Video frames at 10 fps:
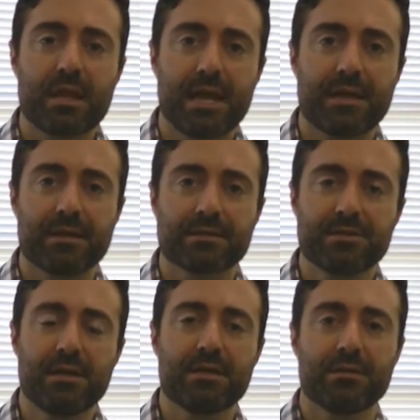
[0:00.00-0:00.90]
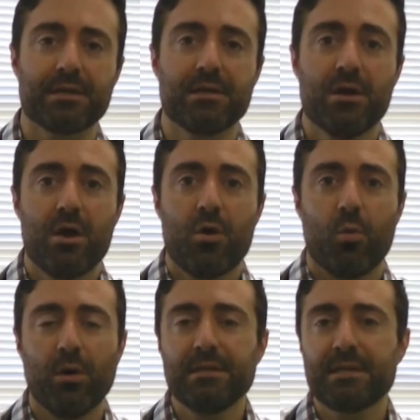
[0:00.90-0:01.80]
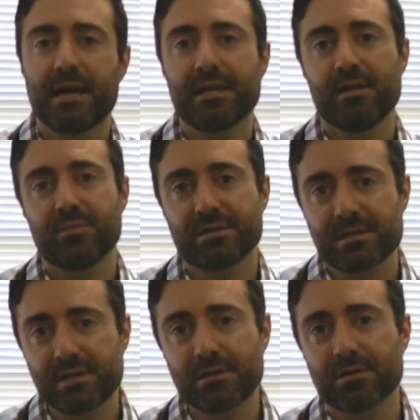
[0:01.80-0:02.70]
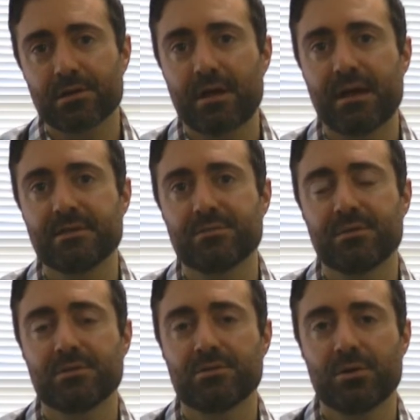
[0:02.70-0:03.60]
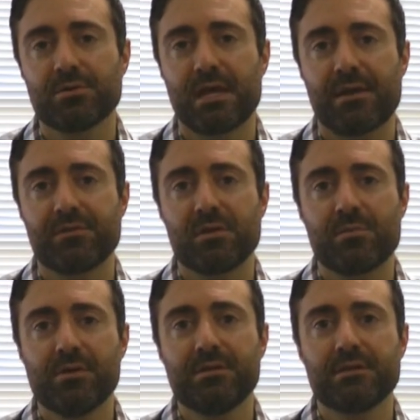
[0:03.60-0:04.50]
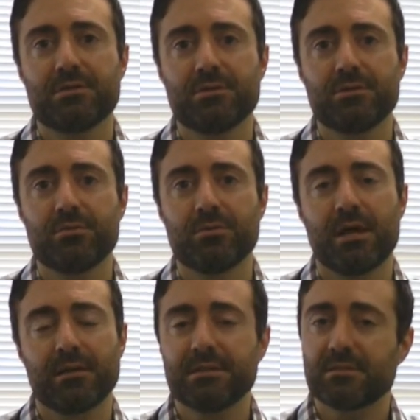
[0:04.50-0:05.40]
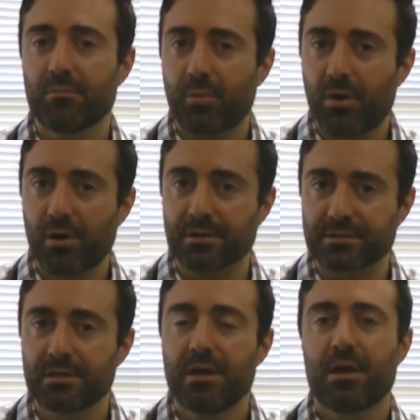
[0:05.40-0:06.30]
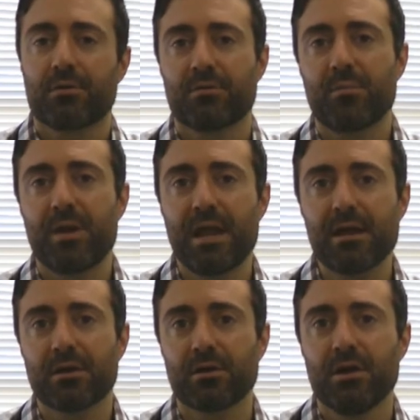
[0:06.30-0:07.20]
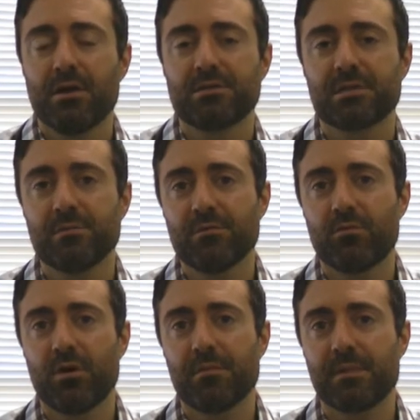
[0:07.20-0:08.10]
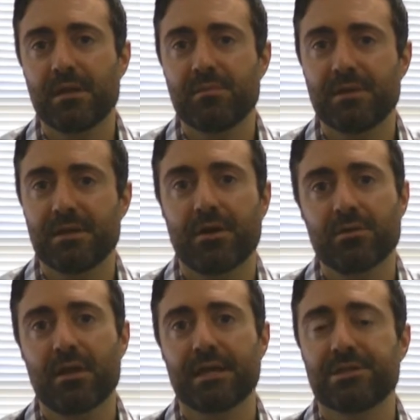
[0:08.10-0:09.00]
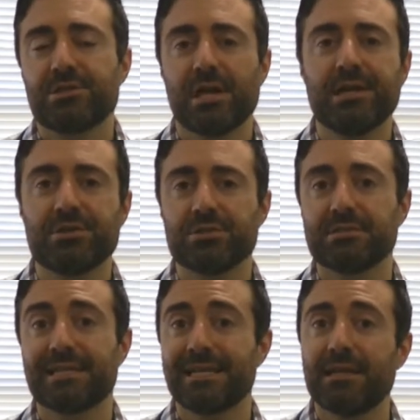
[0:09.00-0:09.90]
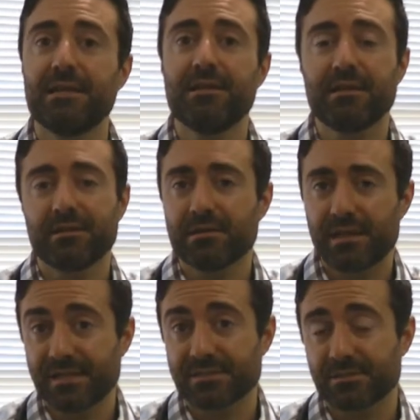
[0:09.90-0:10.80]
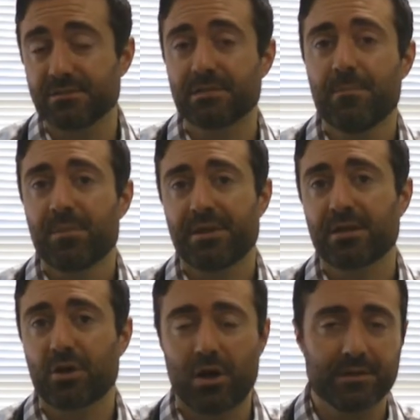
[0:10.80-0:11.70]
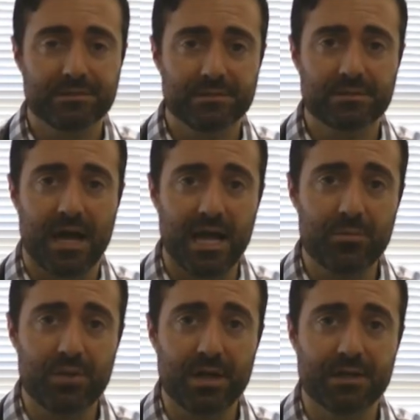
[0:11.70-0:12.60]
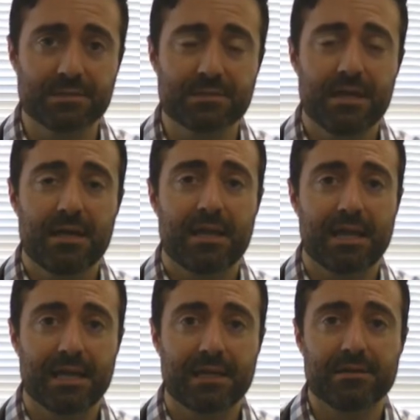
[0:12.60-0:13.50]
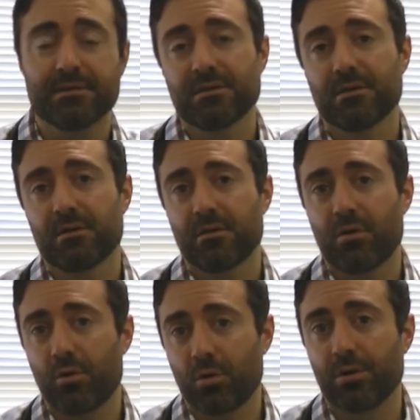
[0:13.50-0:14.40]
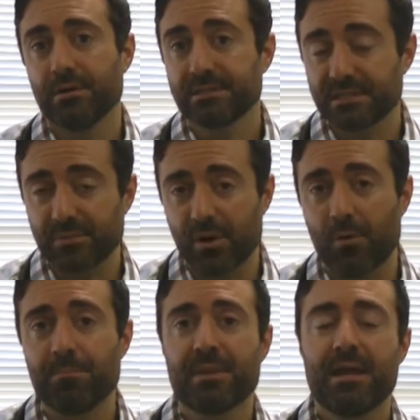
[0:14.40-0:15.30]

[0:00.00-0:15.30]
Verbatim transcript: And excitingly, one diet in particular has been shown to have the ability to, at least in part, repair some of what may be the underlying changes in the intestines that causes IBS and or SIBO.